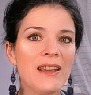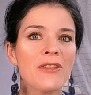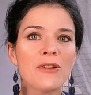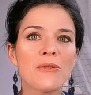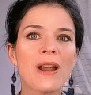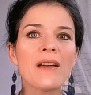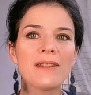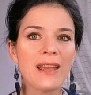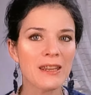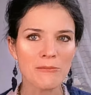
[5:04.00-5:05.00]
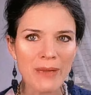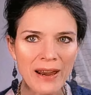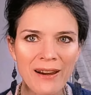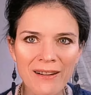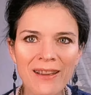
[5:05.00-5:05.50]
on the ground like a
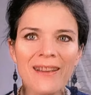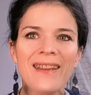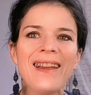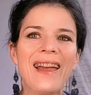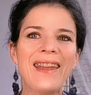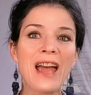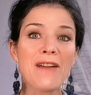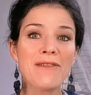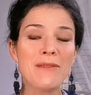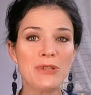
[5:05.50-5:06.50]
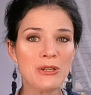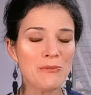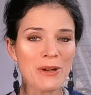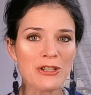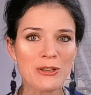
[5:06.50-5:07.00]
bear and have them too much